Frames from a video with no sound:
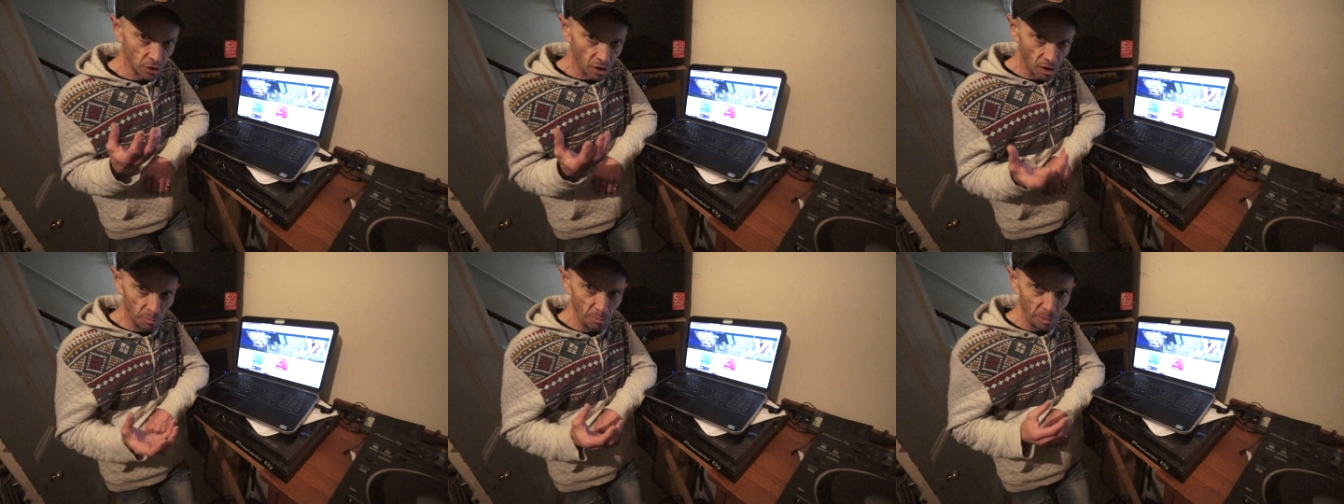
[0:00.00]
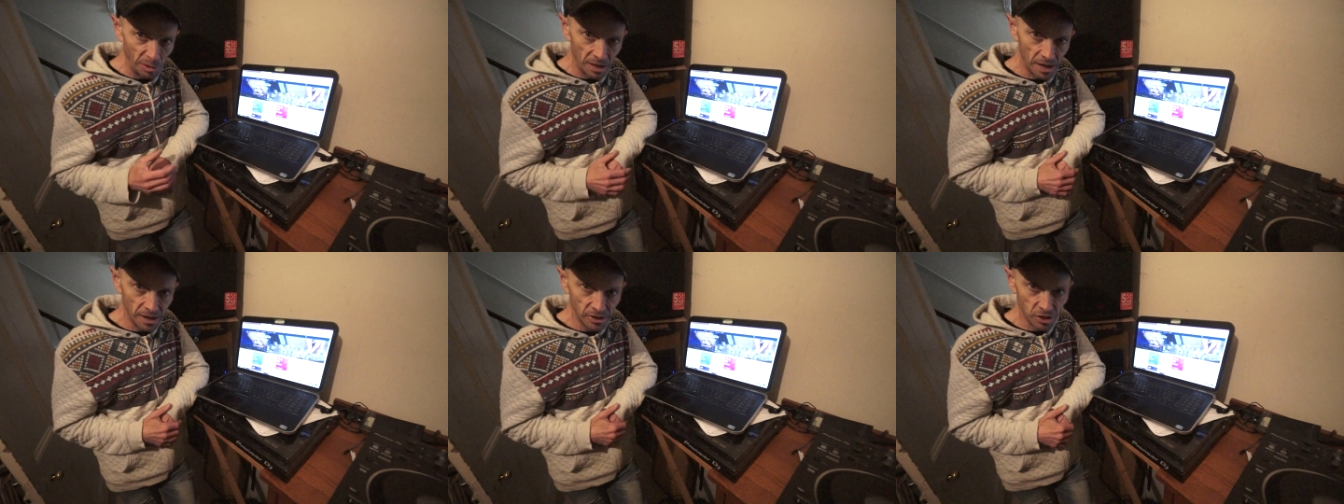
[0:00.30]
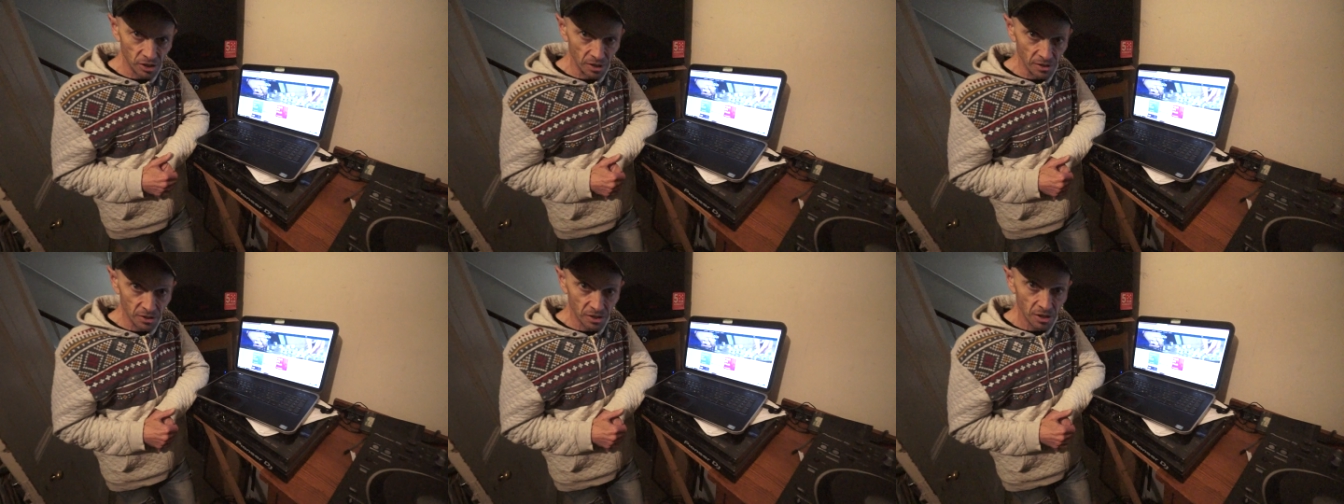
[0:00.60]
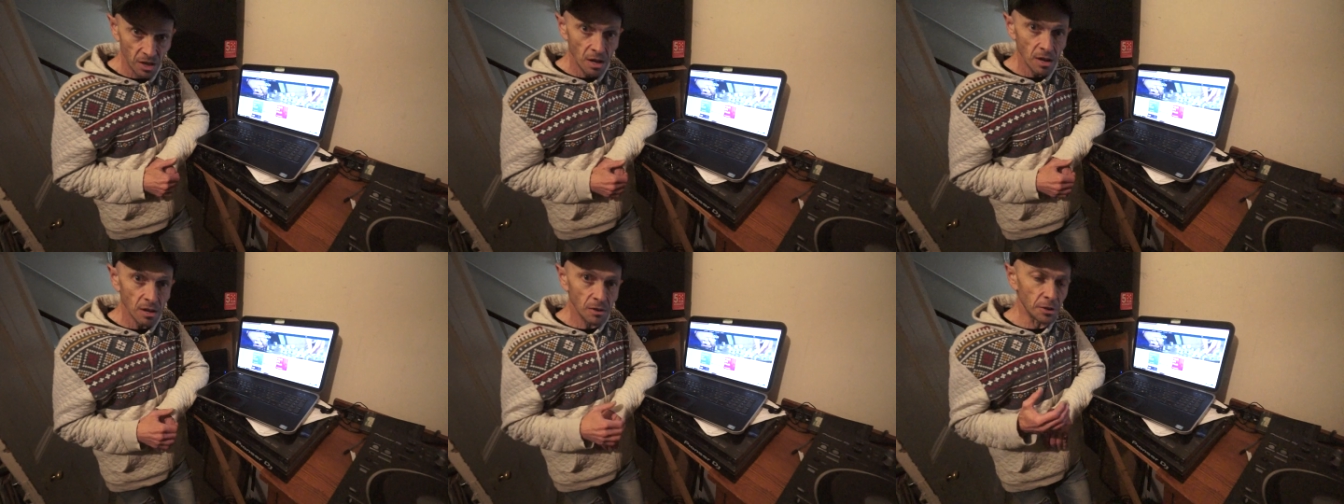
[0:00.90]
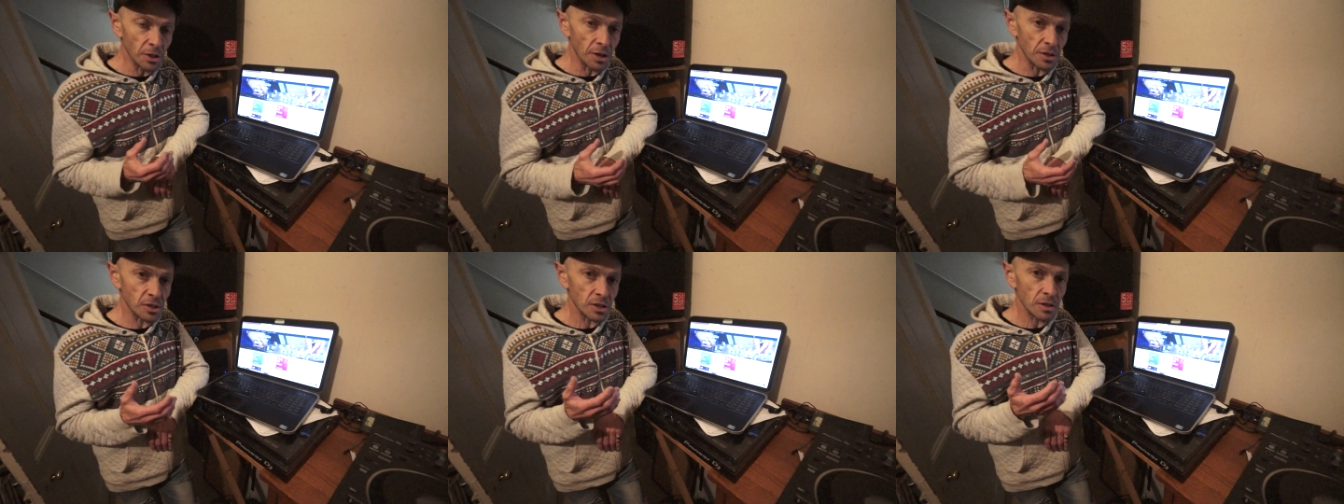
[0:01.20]
compilations
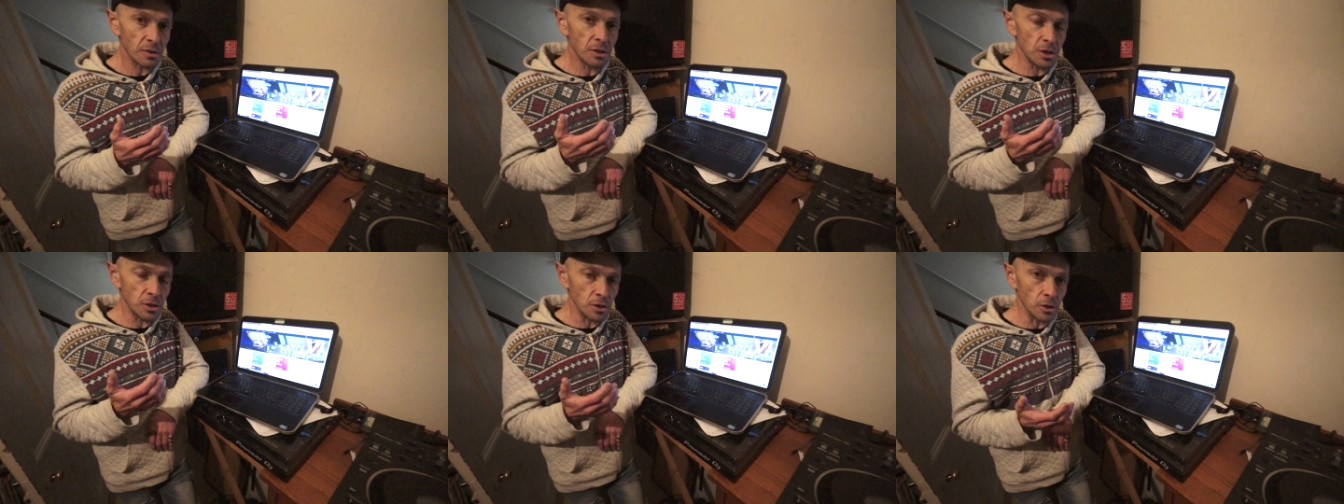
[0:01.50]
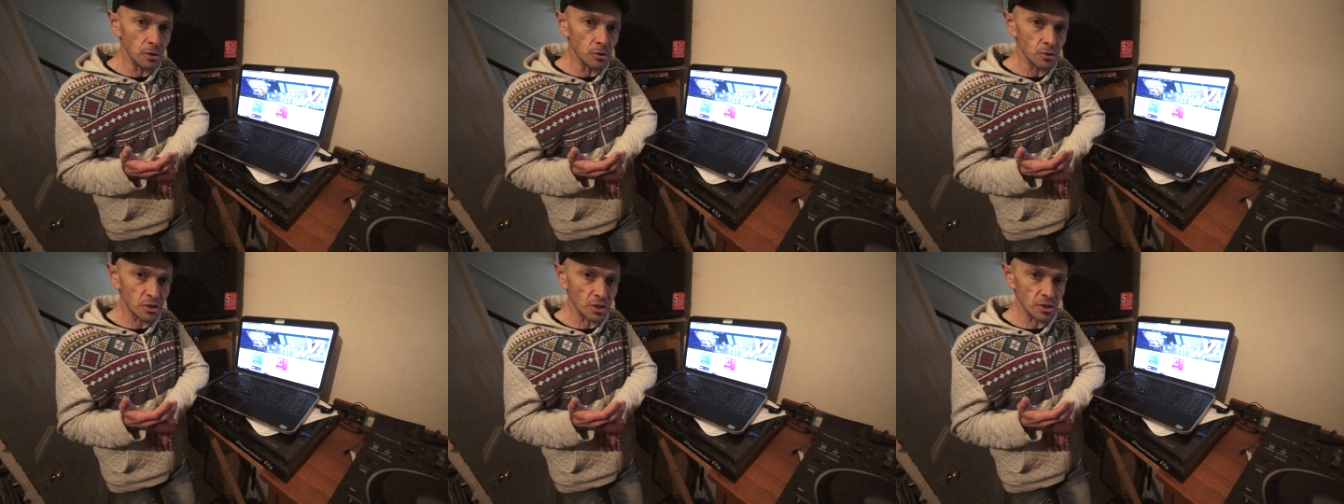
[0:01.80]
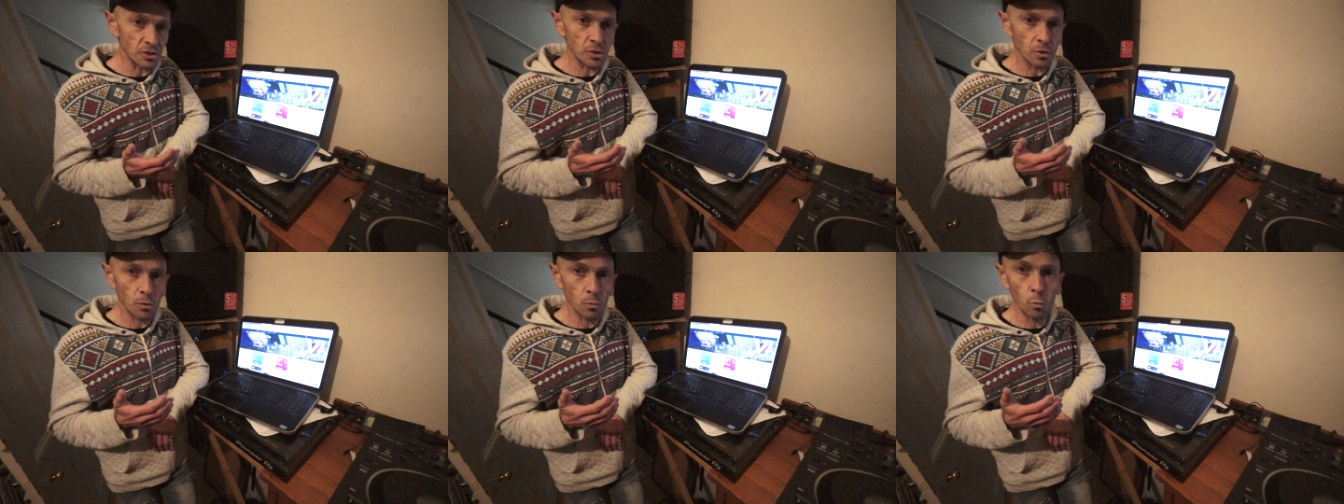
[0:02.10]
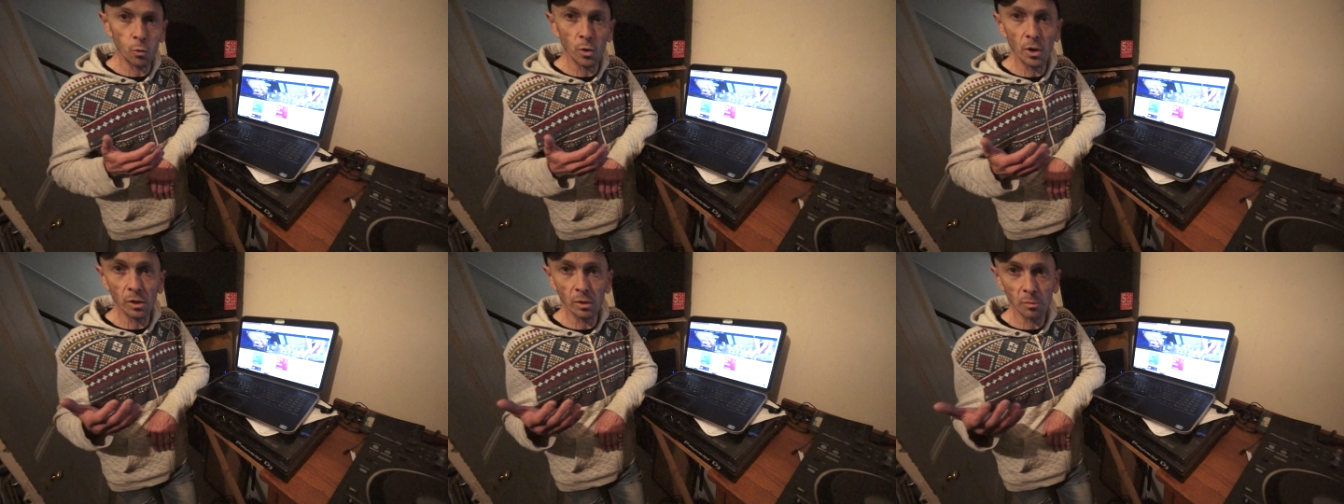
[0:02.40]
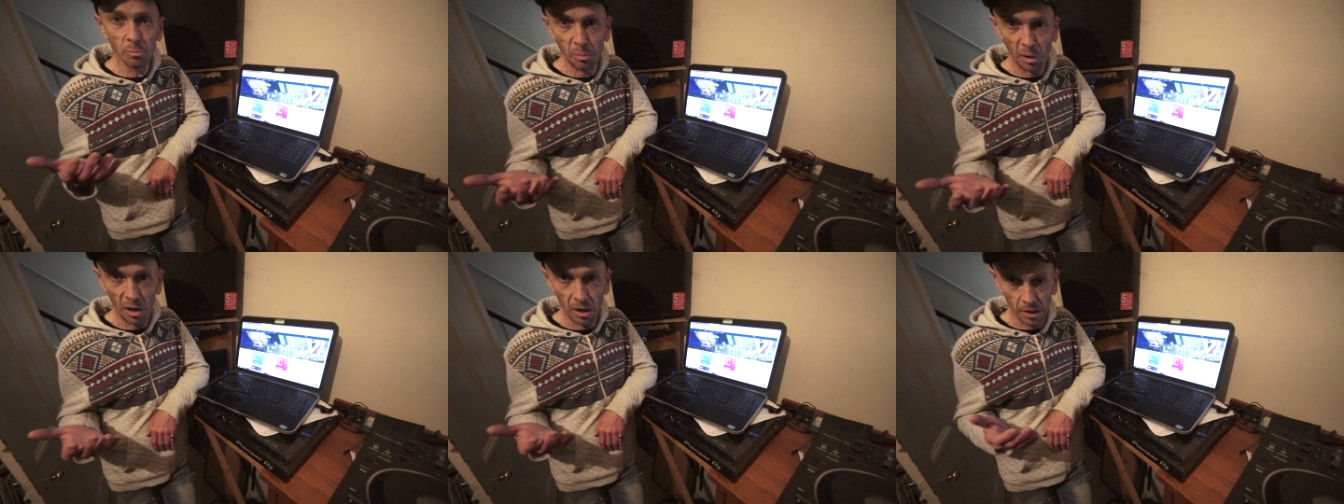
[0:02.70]
that the users will
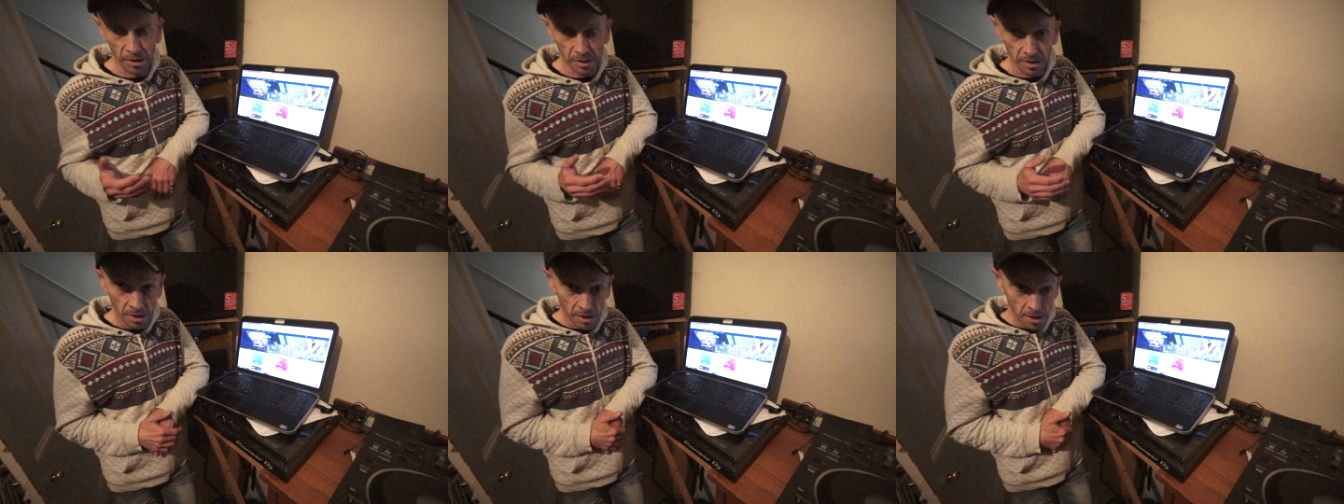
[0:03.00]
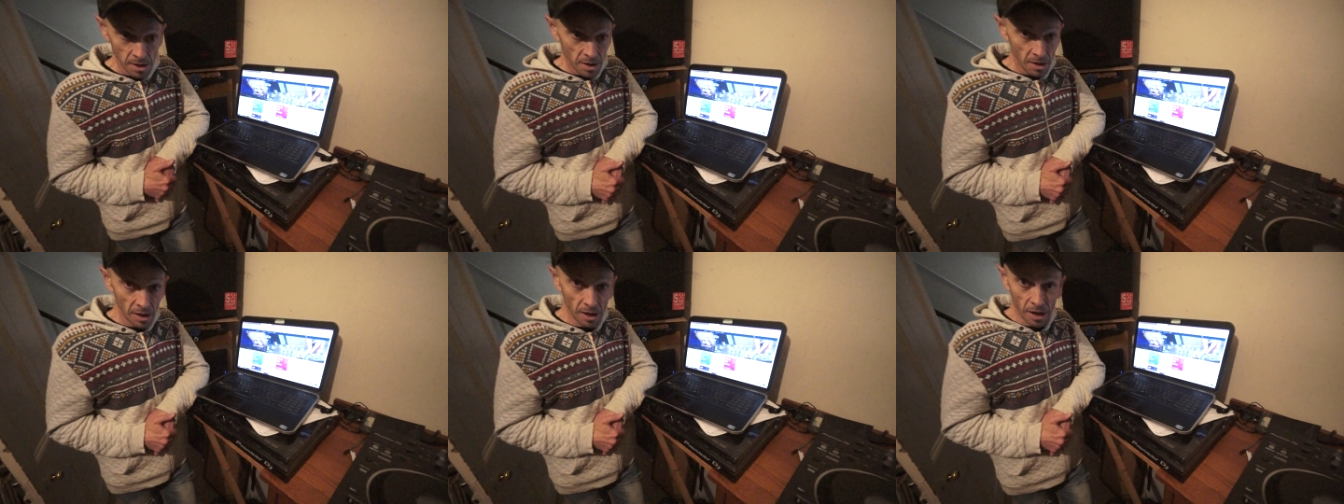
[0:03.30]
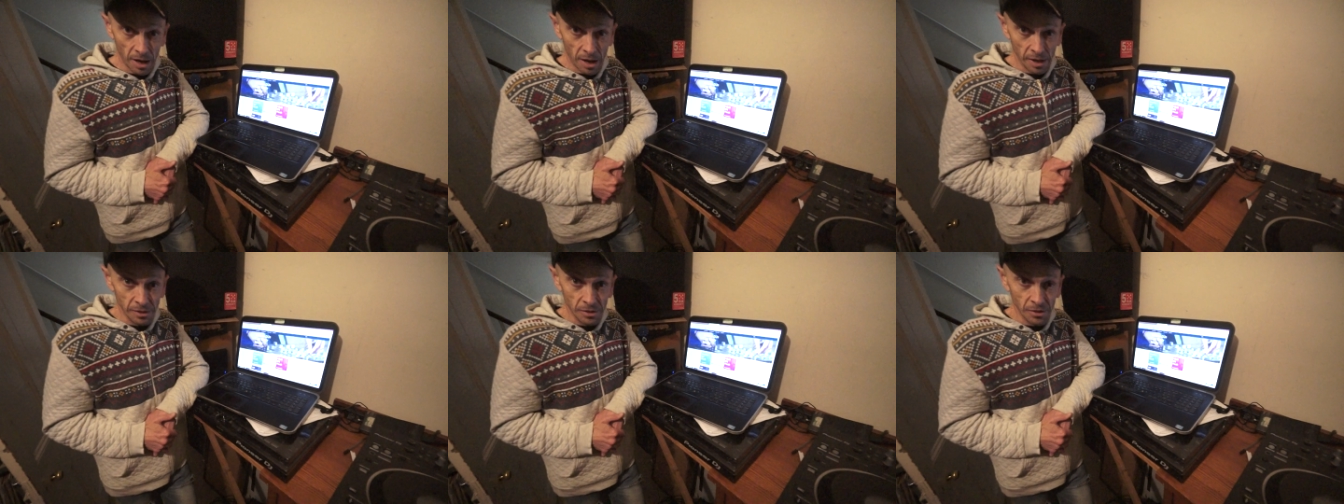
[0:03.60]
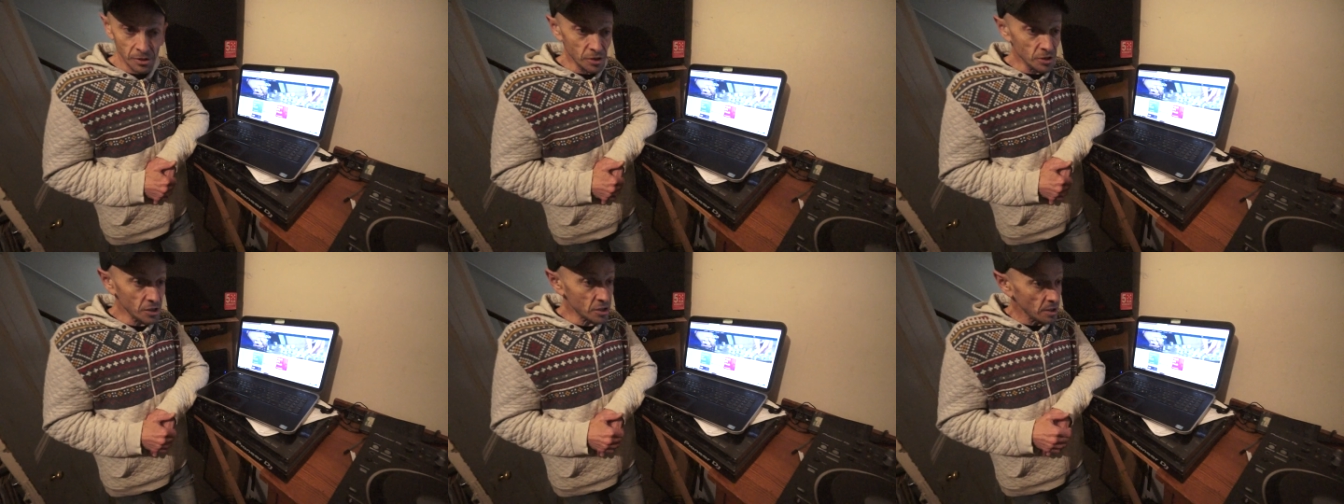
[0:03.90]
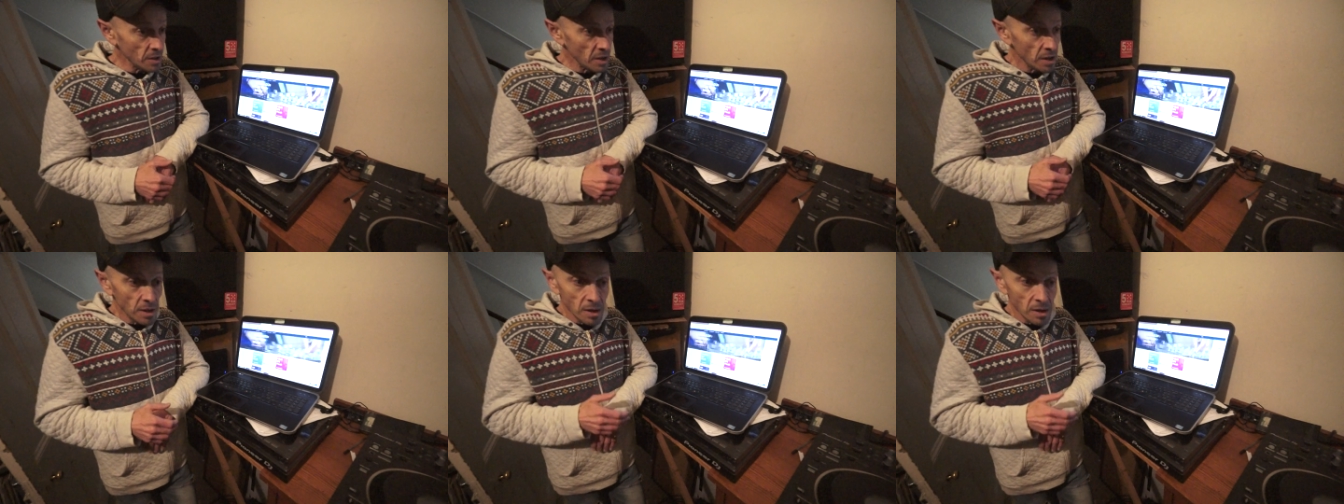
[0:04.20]
buy. And